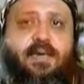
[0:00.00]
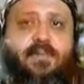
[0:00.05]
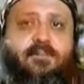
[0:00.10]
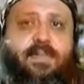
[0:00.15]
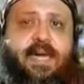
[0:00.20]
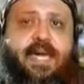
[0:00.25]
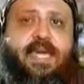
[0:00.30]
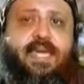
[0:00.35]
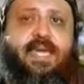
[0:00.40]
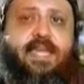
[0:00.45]

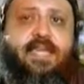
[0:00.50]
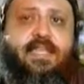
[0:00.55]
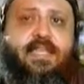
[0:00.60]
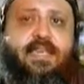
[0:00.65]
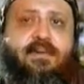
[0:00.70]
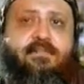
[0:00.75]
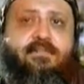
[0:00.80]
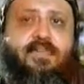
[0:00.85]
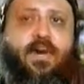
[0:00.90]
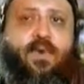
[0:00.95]
making
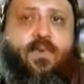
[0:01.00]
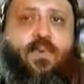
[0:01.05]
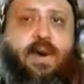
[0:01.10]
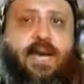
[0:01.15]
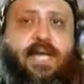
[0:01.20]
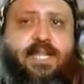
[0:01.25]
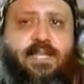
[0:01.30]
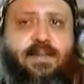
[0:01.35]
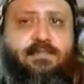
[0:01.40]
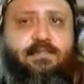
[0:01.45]
them
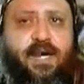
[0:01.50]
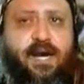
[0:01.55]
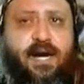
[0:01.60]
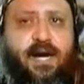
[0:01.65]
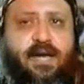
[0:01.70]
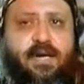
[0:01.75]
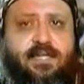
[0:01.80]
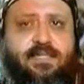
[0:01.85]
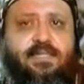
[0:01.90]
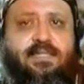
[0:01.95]
one in
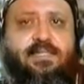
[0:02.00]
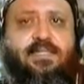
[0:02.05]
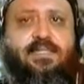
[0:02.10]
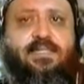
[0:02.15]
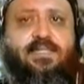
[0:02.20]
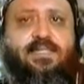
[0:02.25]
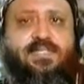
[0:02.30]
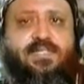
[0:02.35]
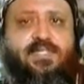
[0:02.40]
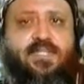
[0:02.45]
mind
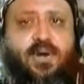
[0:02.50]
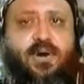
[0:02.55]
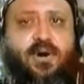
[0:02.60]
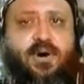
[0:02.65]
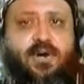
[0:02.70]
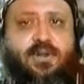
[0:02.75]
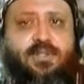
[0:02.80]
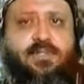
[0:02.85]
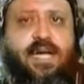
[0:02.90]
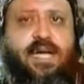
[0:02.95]

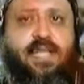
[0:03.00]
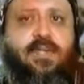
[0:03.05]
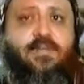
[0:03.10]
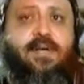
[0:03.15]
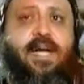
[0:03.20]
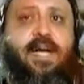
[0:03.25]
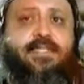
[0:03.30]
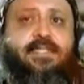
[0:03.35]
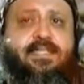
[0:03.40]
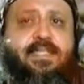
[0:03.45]
soul, and
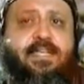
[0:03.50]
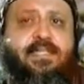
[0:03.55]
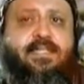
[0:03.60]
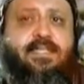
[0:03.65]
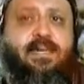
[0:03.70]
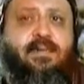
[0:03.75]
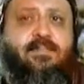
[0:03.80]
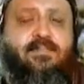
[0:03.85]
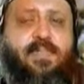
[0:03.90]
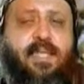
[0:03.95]
granting
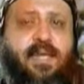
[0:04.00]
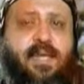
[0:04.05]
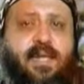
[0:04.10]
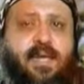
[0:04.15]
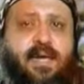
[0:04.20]
them